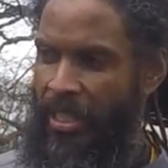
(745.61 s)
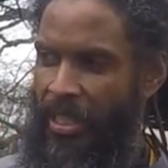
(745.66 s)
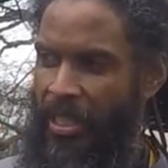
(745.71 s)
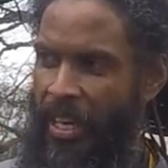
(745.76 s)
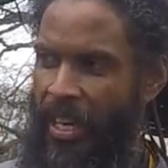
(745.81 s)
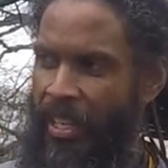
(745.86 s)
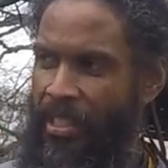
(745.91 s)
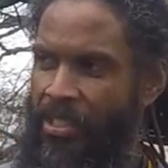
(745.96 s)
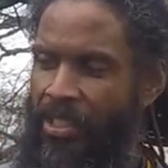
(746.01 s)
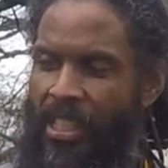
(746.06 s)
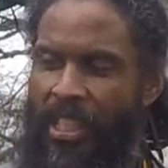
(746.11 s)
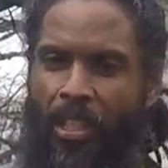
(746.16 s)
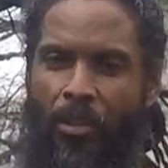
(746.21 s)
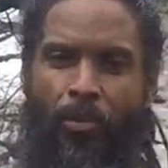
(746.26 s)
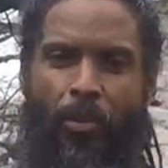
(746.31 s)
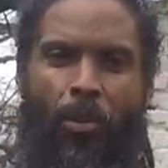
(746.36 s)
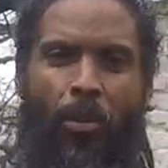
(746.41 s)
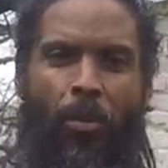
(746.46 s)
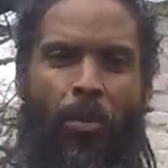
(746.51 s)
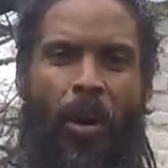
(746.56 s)
and seeing if
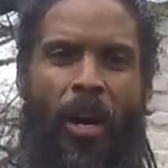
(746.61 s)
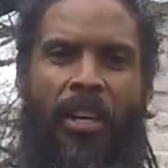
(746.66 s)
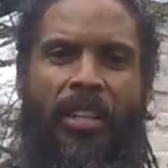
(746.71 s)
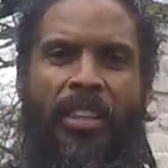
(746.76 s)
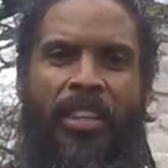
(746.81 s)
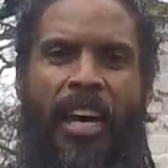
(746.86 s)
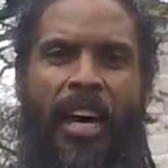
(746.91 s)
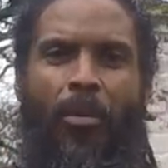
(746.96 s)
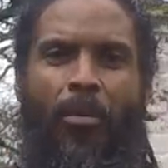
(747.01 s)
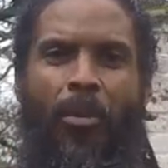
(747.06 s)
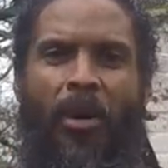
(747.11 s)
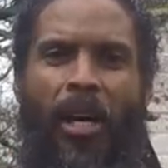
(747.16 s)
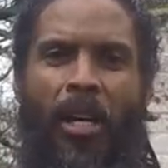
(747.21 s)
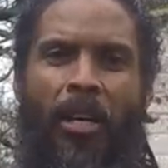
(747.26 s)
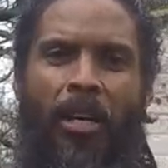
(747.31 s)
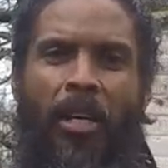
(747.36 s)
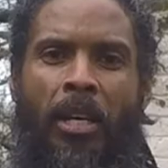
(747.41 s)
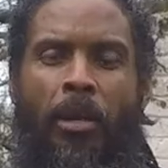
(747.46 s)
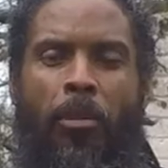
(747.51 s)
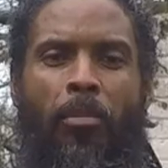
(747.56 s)
it worked that way,
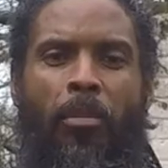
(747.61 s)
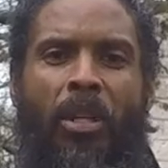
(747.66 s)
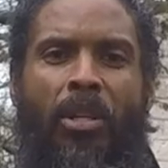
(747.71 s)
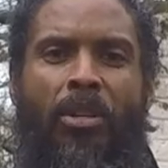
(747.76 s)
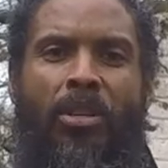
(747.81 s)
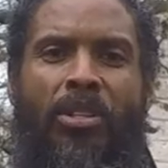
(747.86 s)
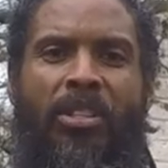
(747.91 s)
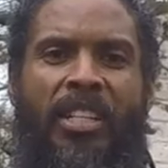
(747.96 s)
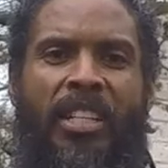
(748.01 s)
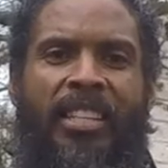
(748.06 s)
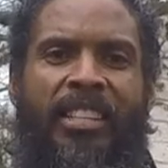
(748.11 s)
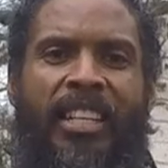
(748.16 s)
because it